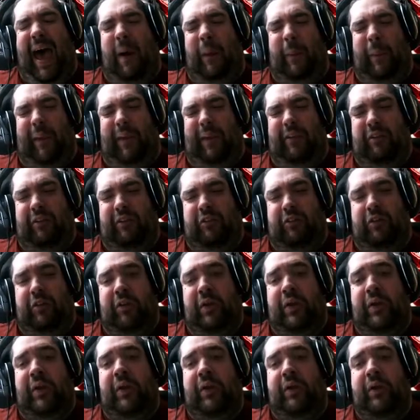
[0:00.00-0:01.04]
his
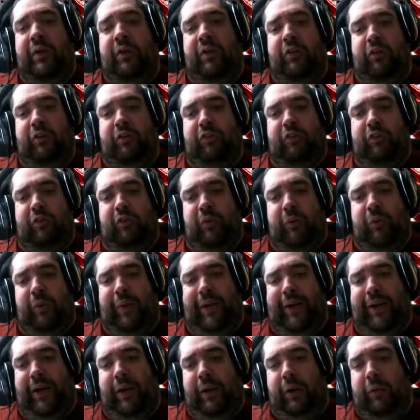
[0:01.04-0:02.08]
story
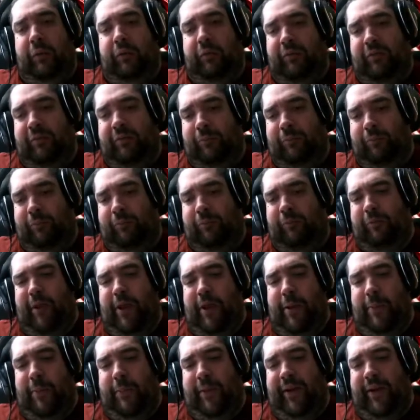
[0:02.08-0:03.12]
goes.
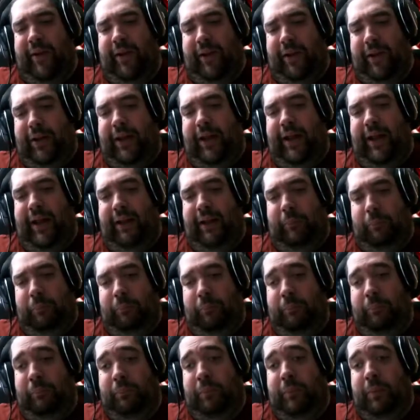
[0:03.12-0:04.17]
Family and clan
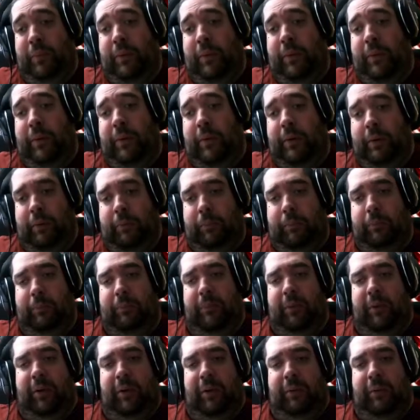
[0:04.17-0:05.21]

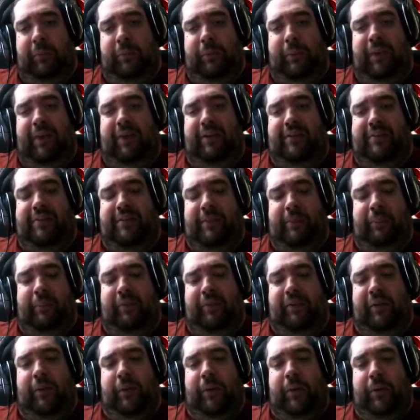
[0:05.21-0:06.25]
murdered by
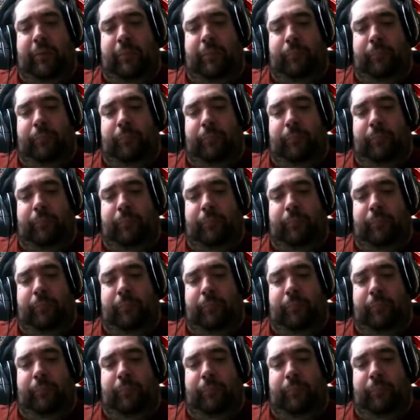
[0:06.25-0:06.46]
Sub-Zero.